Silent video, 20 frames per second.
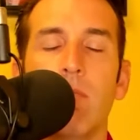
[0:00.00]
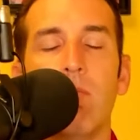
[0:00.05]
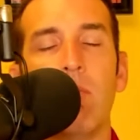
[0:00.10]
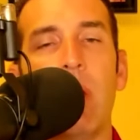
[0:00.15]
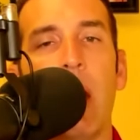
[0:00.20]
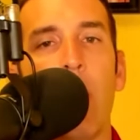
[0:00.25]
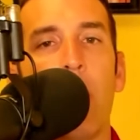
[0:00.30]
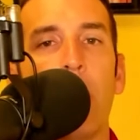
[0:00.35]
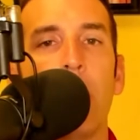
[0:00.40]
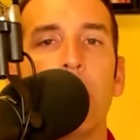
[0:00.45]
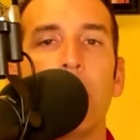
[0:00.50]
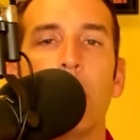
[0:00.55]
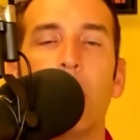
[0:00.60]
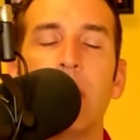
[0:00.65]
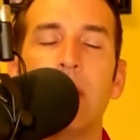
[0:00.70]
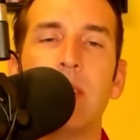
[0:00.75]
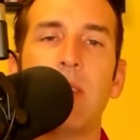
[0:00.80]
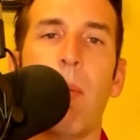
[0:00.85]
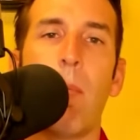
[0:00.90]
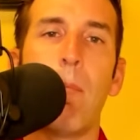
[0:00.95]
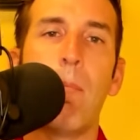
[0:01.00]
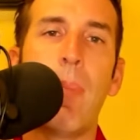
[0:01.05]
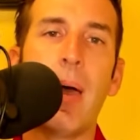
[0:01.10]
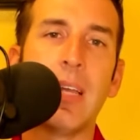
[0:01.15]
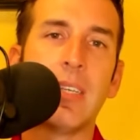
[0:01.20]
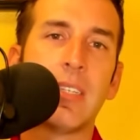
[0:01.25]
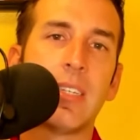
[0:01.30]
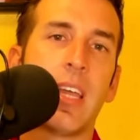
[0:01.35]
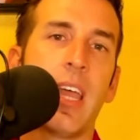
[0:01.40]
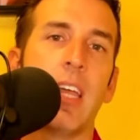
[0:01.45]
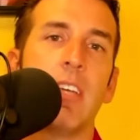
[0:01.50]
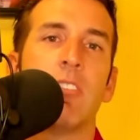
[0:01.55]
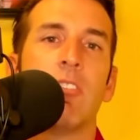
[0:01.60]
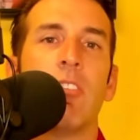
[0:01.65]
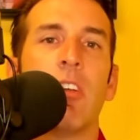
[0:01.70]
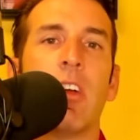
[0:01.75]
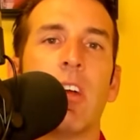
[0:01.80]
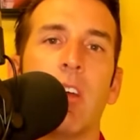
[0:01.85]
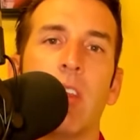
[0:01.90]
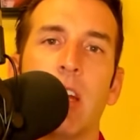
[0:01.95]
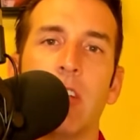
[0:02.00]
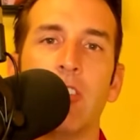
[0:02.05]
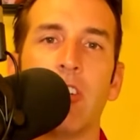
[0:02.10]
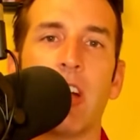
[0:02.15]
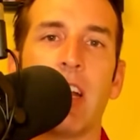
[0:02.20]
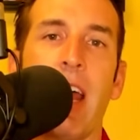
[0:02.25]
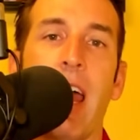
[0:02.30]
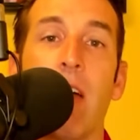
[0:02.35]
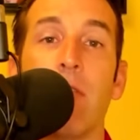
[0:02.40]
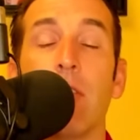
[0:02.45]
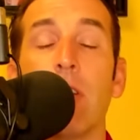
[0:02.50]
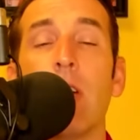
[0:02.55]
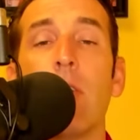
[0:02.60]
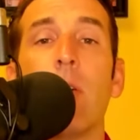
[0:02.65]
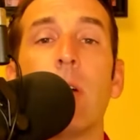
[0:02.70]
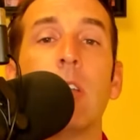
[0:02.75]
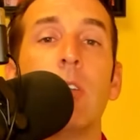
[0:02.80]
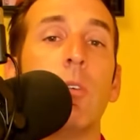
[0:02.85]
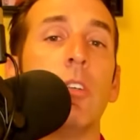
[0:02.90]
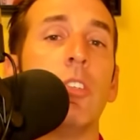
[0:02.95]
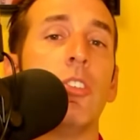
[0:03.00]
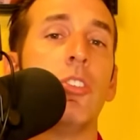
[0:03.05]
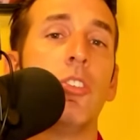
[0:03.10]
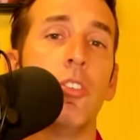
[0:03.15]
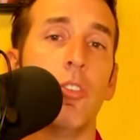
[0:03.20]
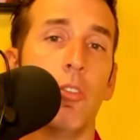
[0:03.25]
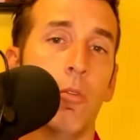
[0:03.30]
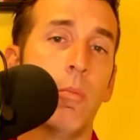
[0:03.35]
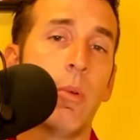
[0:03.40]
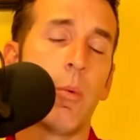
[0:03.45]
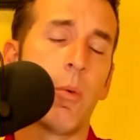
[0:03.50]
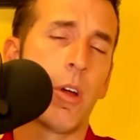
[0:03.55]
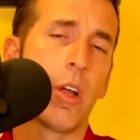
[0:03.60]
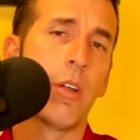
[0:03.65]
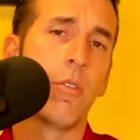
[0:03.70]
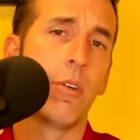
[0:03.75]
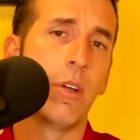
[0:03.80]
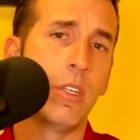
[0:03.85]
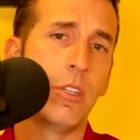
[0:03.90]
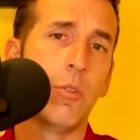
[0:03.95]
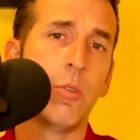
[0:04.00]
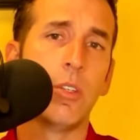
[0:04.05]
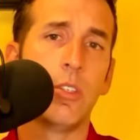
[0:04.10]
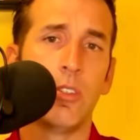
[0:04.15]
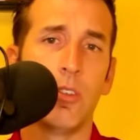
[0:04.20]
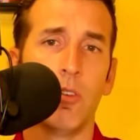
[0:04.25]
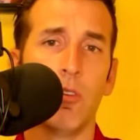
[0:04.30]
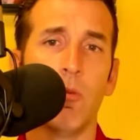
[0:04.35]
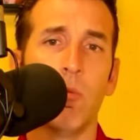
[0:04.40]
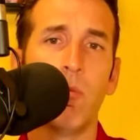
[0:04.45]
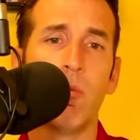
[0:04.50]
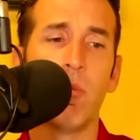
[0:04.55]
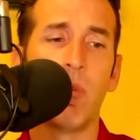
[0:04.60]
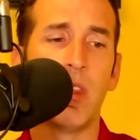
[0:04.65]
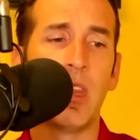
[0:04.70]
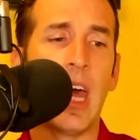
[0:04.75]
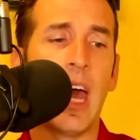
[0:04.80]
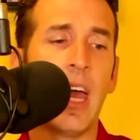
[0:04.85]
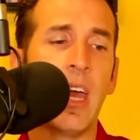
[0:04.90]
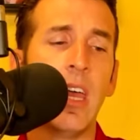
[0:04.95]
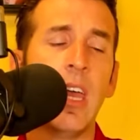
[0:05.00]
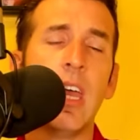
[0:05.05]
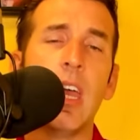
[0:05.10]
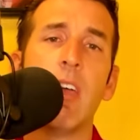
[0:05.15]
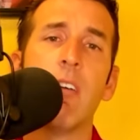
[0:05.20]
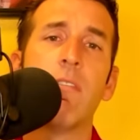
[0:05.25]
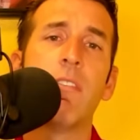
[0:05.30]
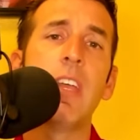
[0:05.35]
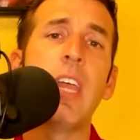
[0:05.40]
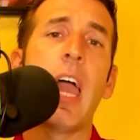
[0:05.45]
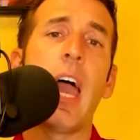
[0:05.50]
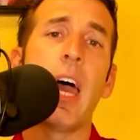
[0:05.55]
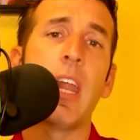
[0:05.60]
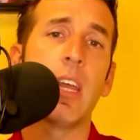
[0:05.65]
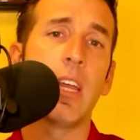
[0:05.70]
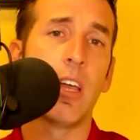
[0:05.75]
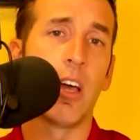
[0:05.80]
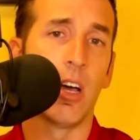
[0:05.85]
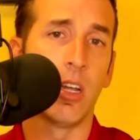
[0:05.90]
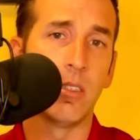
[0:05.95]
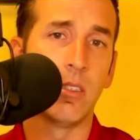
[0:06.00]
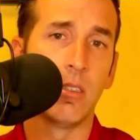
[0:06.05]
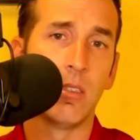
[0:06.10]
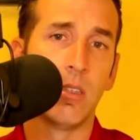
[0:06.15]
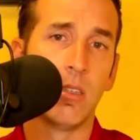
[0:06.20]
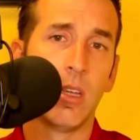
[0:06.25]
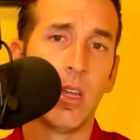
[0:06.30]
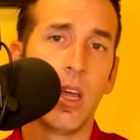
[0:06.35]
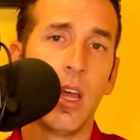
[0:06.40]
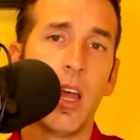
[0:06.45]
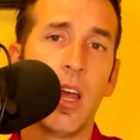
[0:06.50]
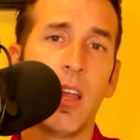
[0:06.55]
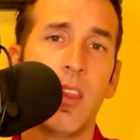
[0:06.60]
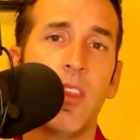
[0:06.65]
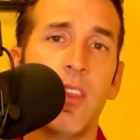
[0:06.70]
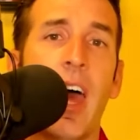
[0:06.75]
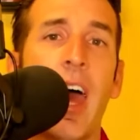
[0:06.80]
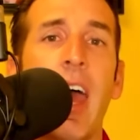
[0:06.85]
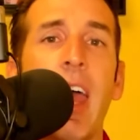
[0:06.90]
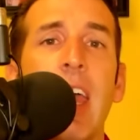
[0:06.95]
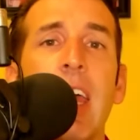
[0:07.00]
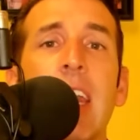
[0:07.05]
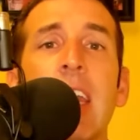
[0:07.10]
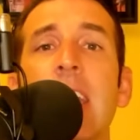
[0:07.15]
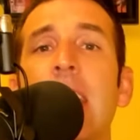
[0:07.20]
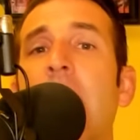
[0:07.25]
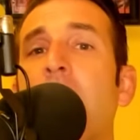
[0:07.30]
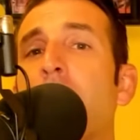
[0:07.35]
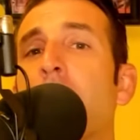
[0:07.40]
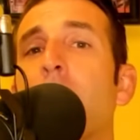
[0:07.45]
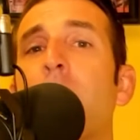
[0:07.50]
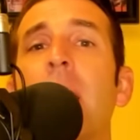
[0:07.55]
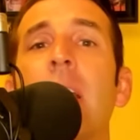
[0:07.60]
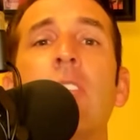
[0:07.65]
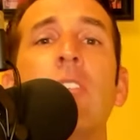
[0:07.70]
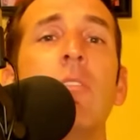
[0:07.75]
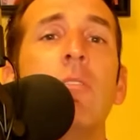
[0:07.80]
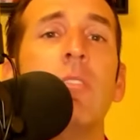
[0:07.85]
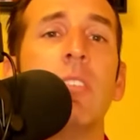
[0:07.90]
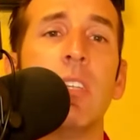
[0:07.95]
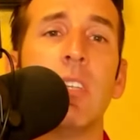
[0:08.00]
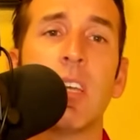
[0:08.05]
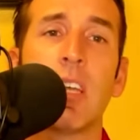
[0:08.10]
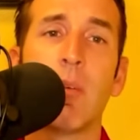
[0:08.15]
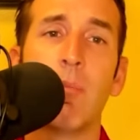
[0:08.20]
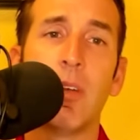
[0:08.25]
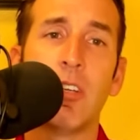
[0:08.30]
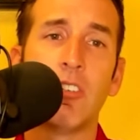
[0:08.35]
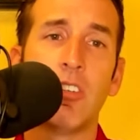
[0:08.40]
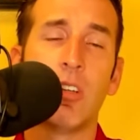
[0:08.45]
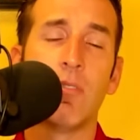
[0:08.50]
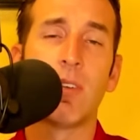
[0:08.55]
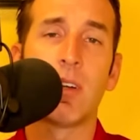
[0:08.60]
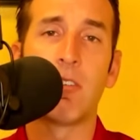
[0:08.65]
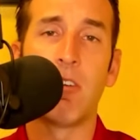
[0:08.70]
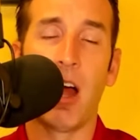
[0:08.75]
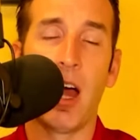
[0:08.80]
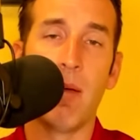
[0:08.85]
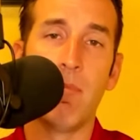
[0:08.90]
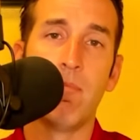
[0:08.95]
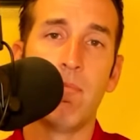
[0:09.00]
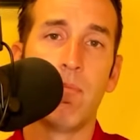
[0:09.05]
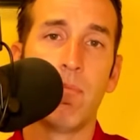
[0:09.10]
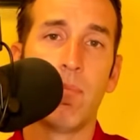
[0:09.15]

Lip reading: Now, what's the best case scenario that you're going to have? You're going to assume, and we're going to assume, that if he had a gun, that it had never been used in the commission of a crime,